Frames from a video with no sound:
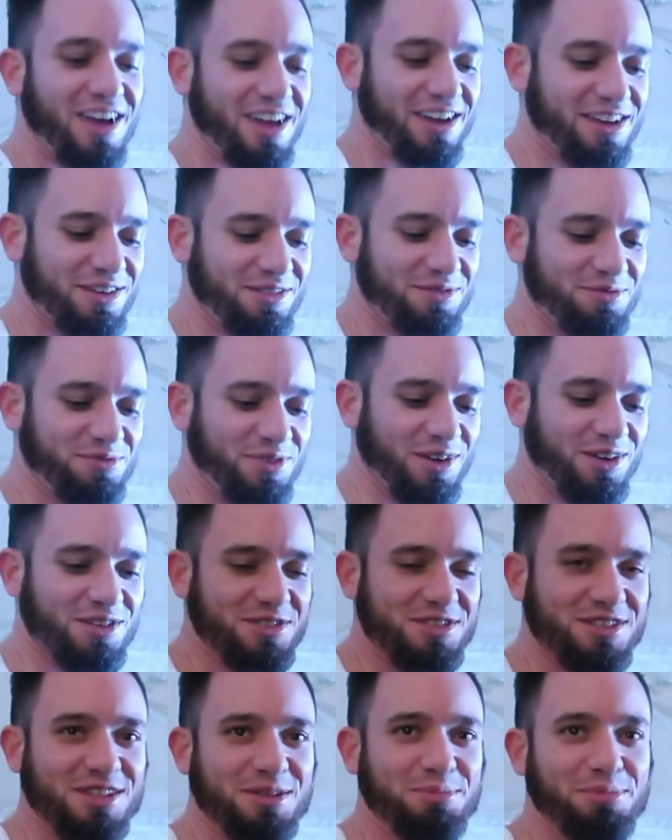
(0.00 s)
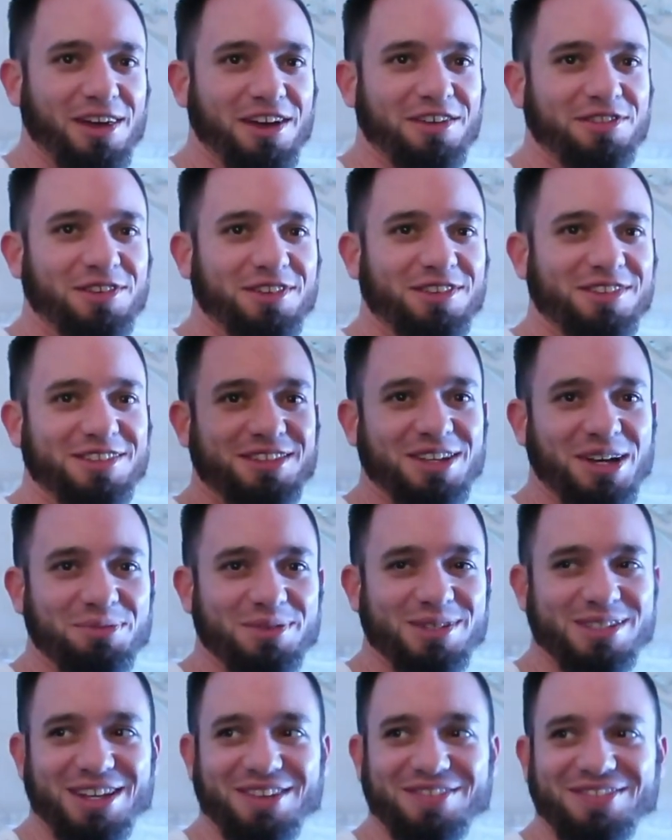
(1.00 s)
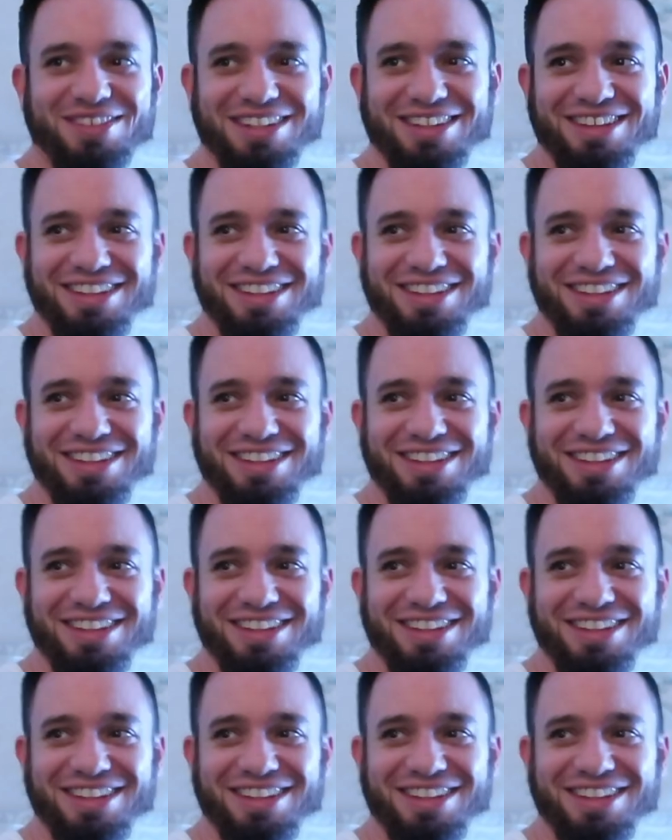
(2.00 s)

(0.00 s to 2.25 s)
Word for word: I could fall asleep after this cup is empty